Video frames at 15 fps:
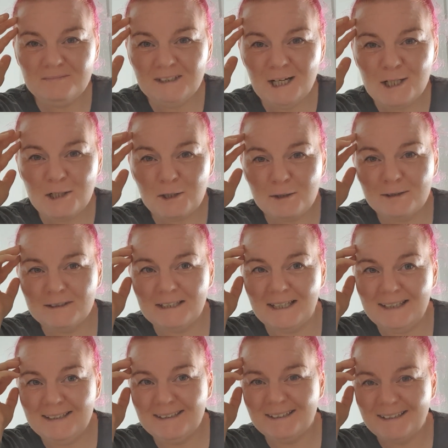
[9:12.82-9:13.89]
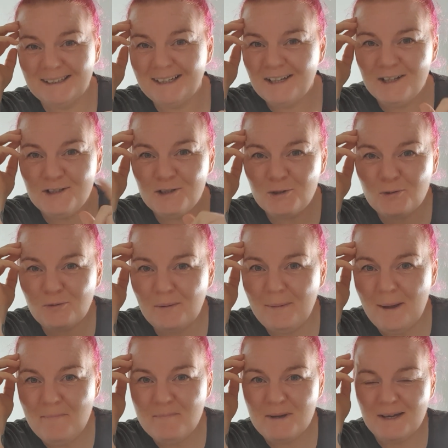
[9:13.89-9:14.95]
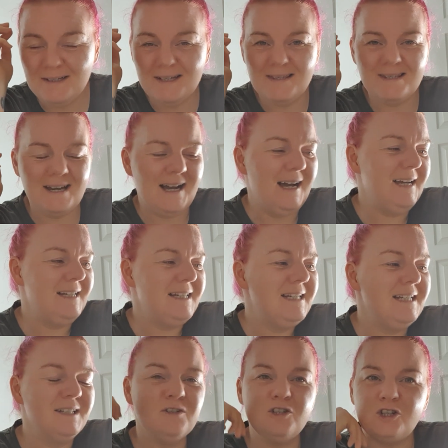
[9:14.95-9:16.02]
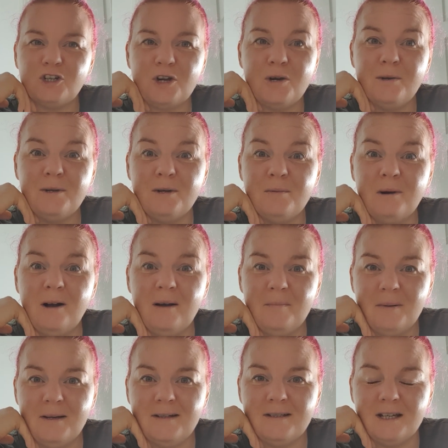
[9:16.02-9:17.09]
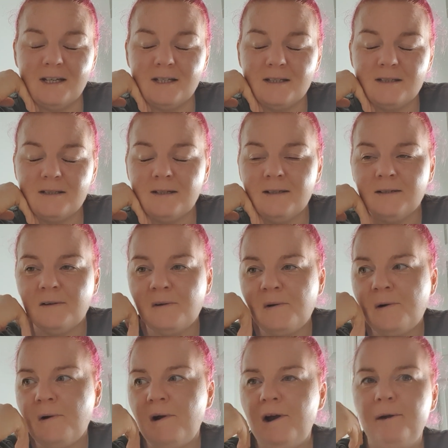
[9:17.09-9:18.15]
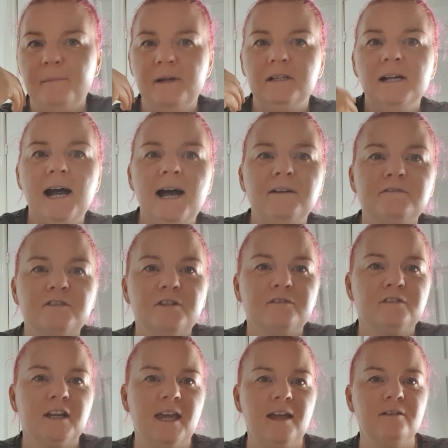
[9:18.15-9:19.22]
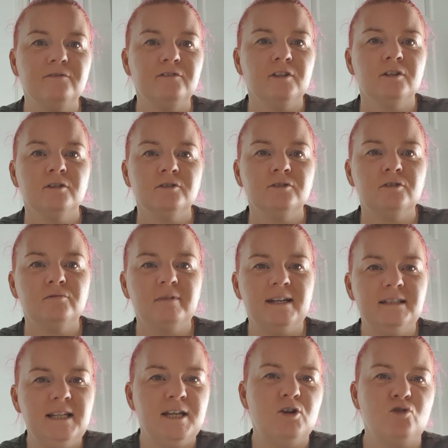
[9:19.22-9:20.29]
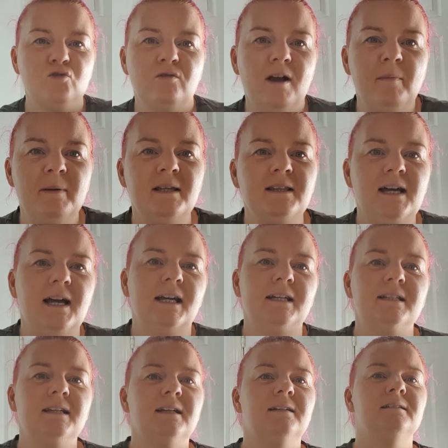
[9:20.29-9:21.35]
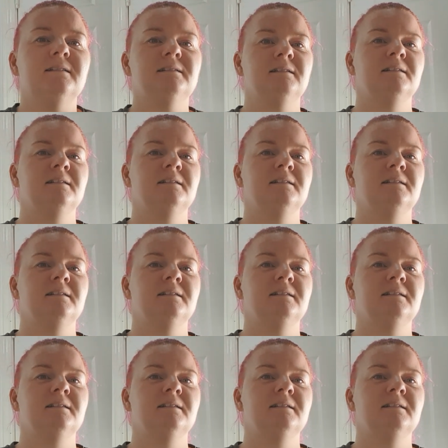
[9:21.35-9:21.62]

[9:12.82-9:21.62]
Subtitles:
suddenly just remembered that I didn't show you what I purchased. You'll have to forgive the really crappy lighting.